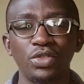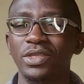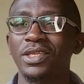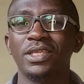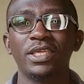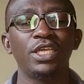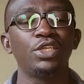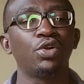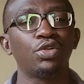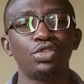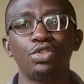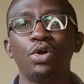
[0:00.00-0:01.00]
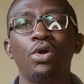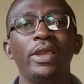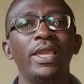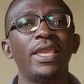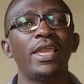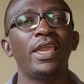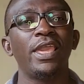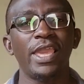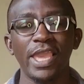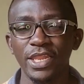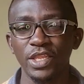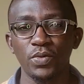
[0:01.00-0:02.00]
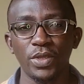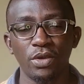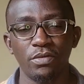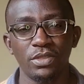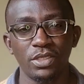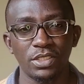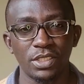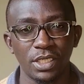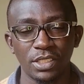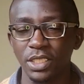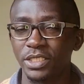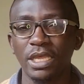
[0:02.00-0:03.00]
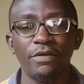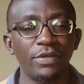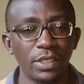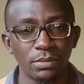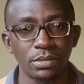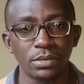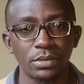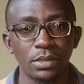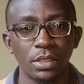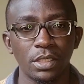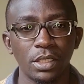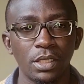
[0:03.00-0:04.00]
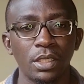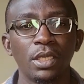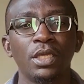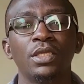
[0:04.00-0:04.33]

You can get your DAW anywhere on the internet. It's available, okay.